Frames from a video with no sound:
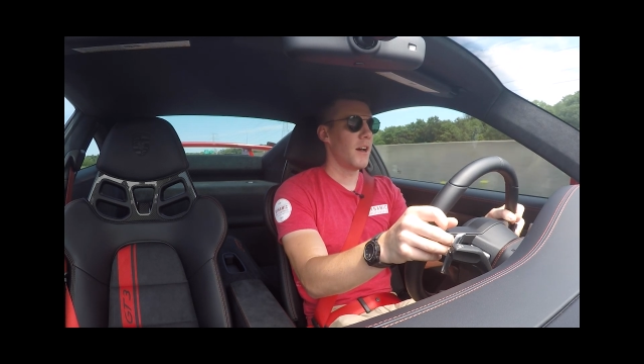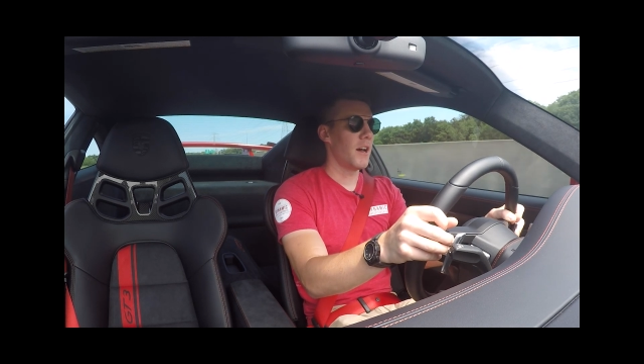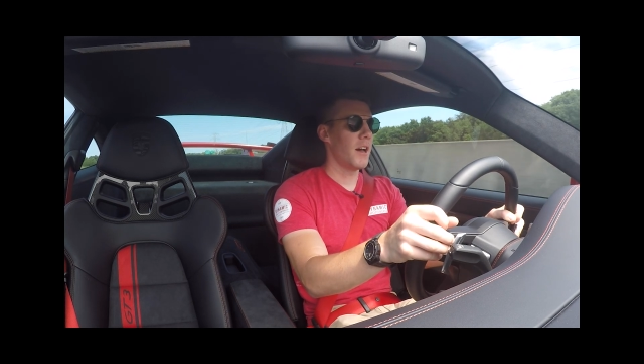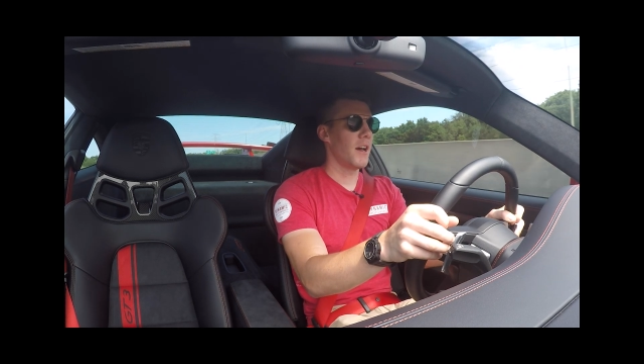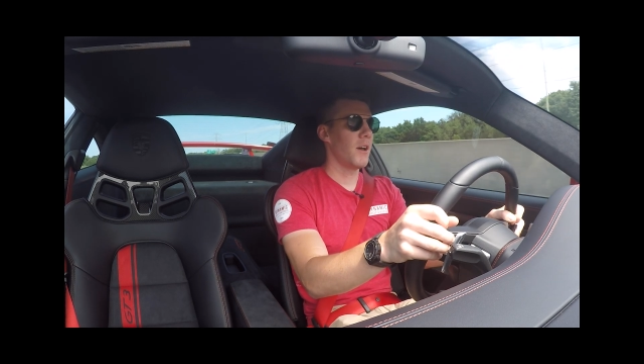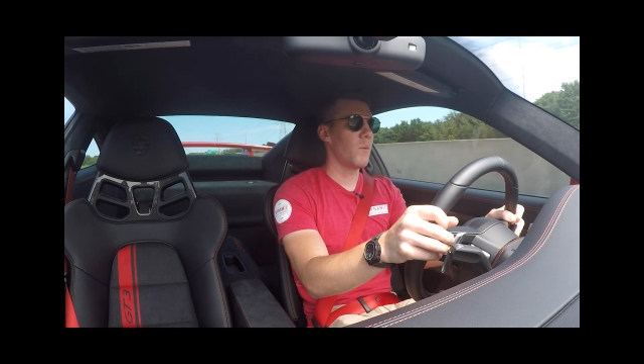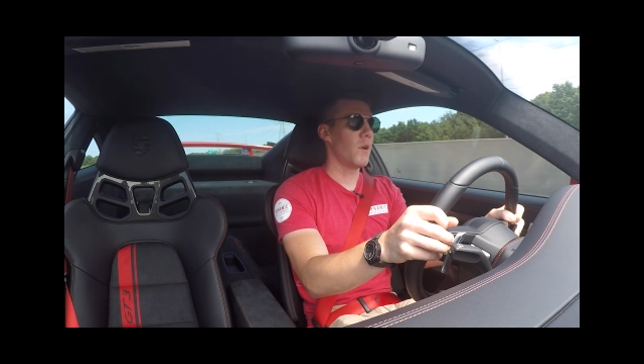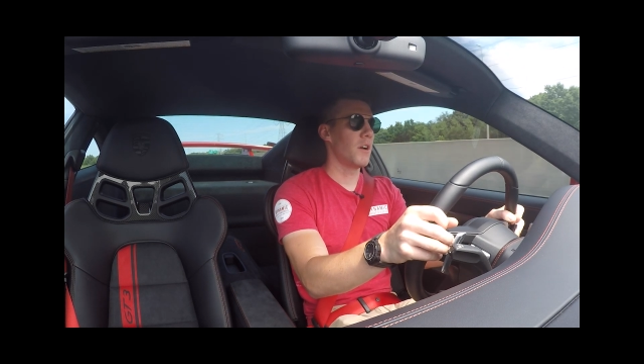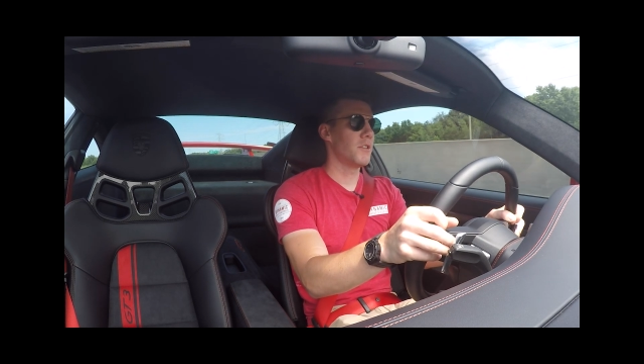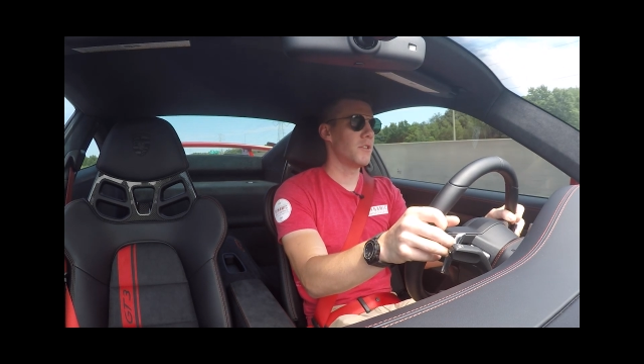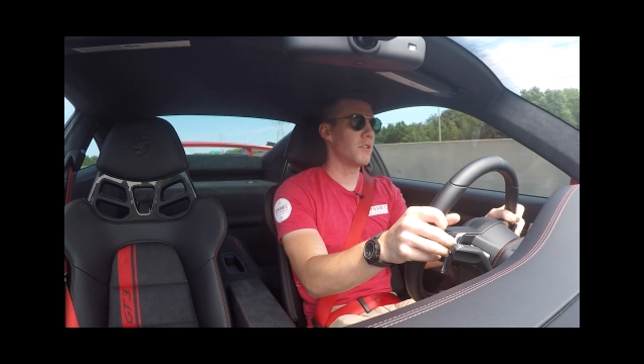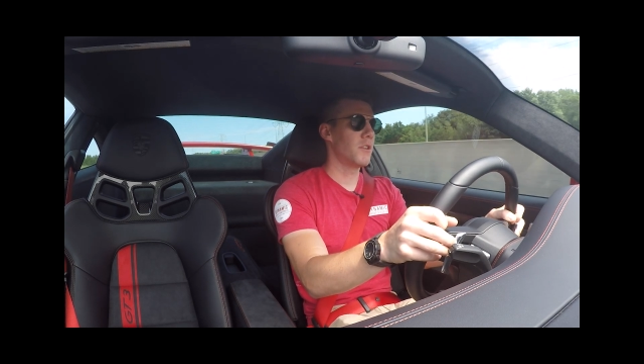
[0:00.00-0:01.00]
I
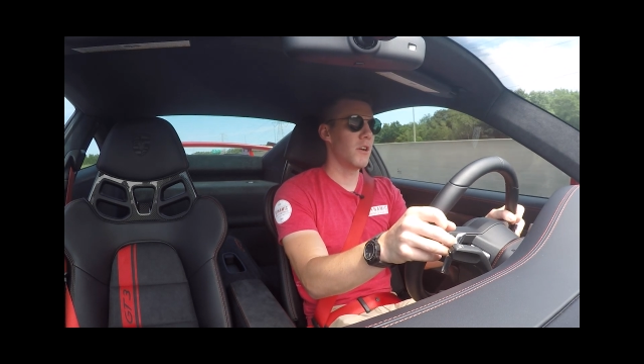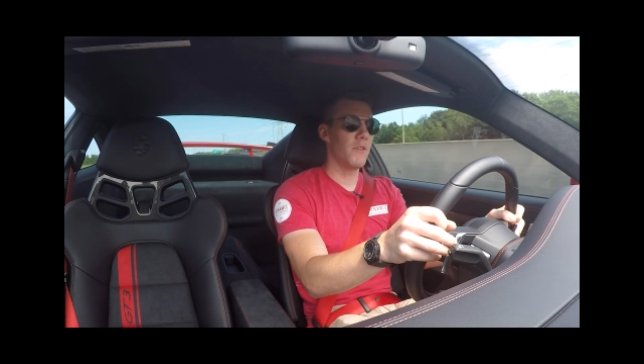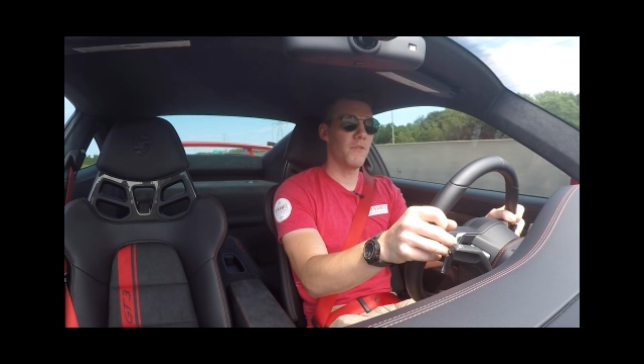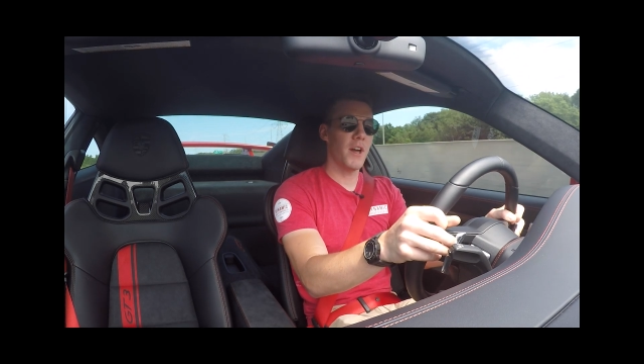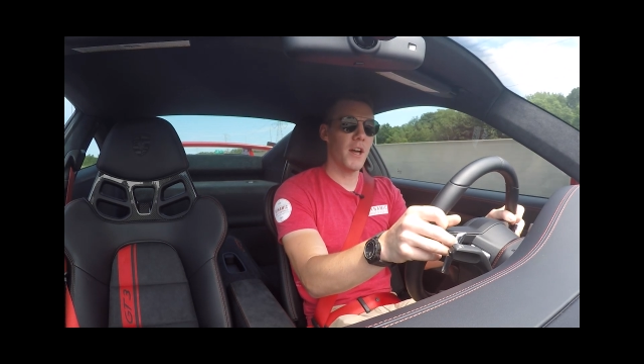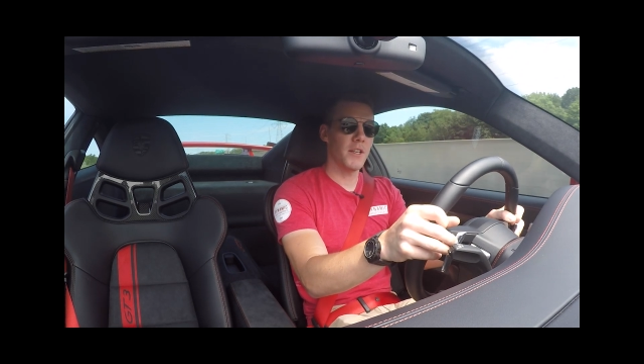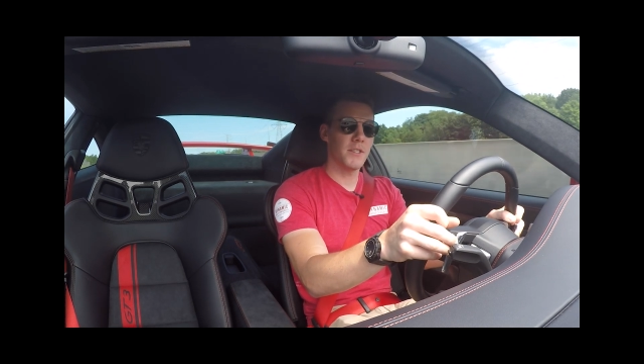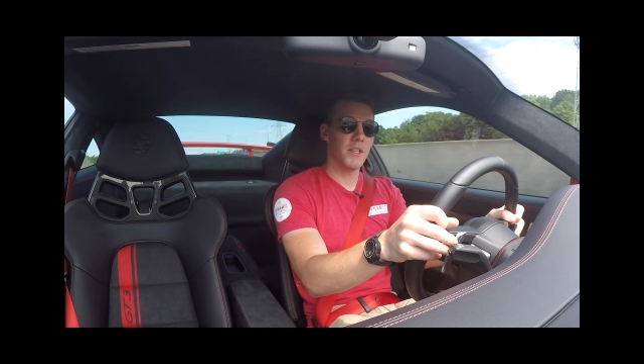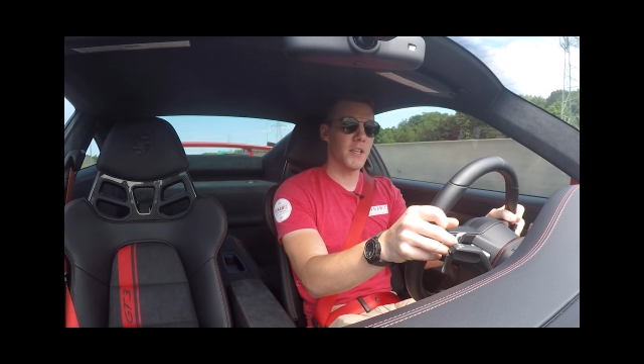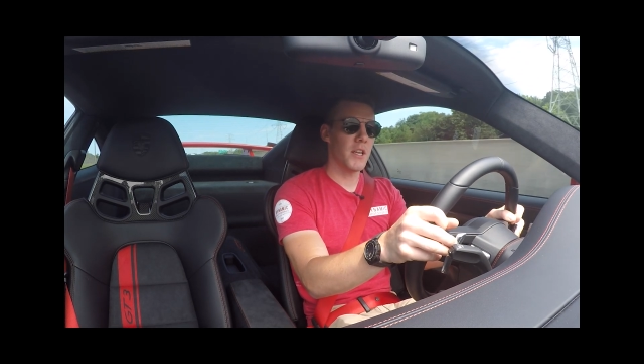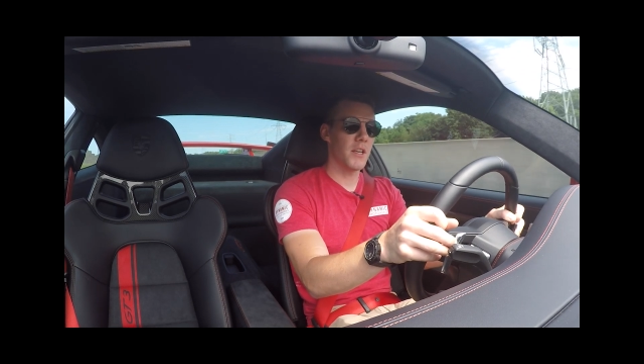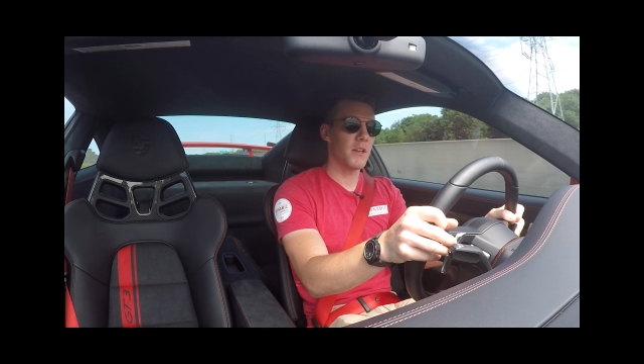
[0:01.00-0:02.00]
want to go fast
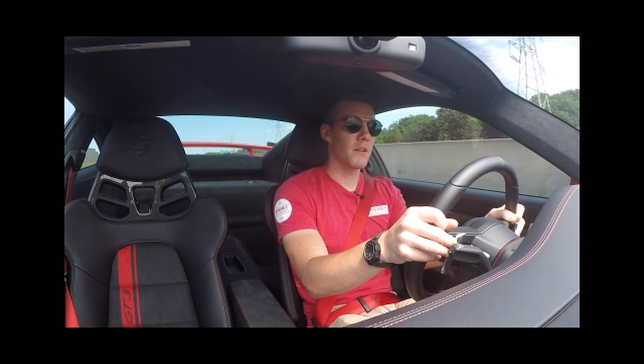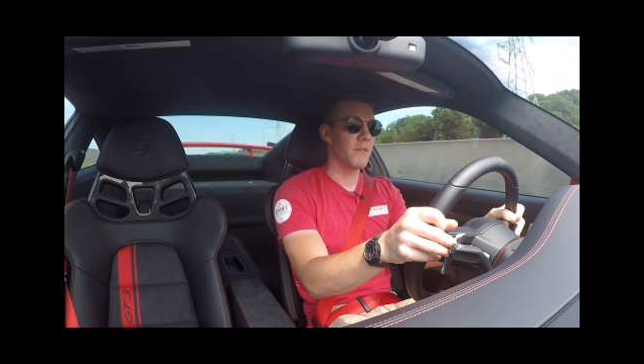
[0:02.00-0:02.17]
in it